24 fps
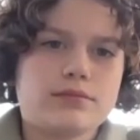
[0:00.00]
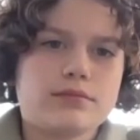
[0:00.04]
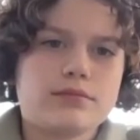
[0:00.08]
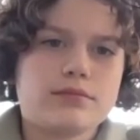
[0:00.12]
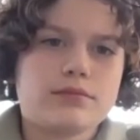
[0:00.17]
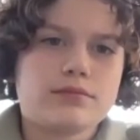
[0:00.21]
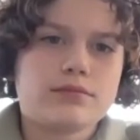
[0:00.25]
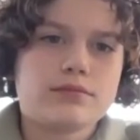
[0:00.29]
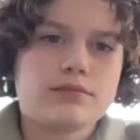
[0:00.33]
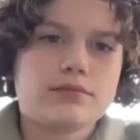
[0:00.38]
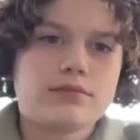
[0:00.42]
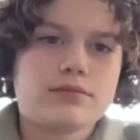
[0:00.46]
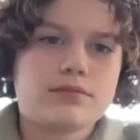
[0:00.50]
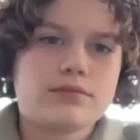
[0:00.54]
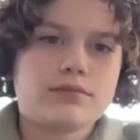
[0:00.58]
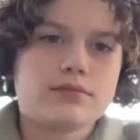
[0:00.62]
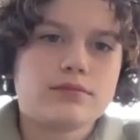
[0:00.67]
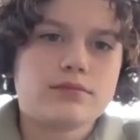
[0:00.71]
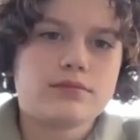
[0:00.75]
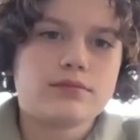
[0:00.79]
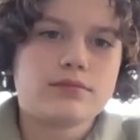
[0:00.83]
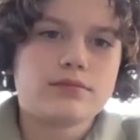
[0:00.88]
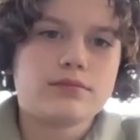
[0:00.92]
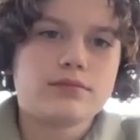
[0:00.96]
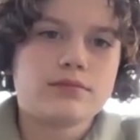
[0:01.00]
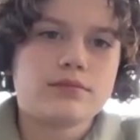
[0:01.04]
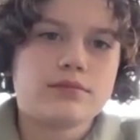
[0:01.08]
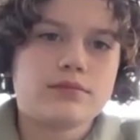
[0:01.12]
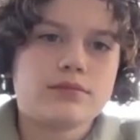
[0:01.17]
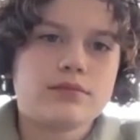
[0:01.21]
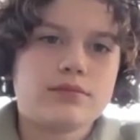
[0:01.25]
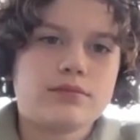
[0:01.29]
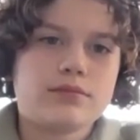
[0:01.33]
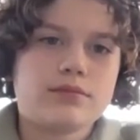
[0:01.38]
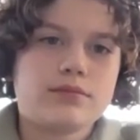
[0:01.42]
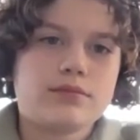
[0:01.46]

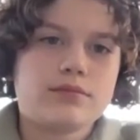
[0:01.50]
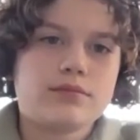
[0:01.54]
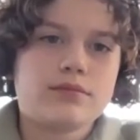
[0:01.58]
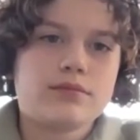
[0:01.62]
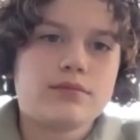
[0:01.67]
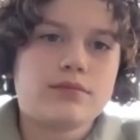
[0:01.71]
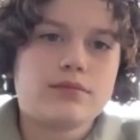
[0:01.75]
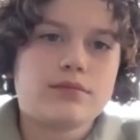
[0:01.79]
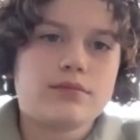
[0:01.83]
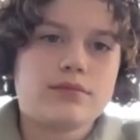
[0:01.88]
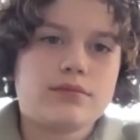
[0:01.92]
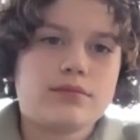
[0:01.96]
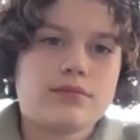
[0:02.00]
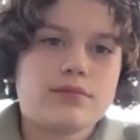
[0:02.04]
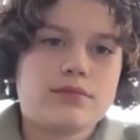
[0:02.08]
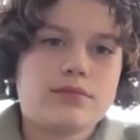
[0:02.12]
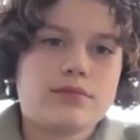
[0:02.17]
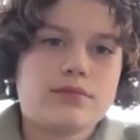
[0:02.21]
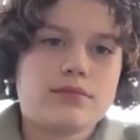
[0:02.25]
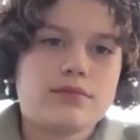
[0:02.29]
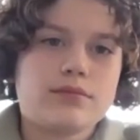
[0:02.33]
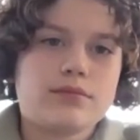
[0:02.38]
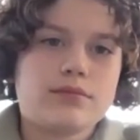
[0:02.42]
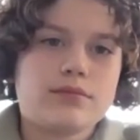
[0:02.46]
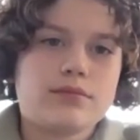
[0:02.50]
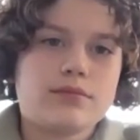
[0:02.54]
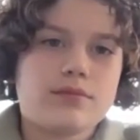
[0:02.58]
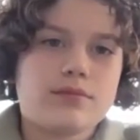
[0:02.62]
(silent)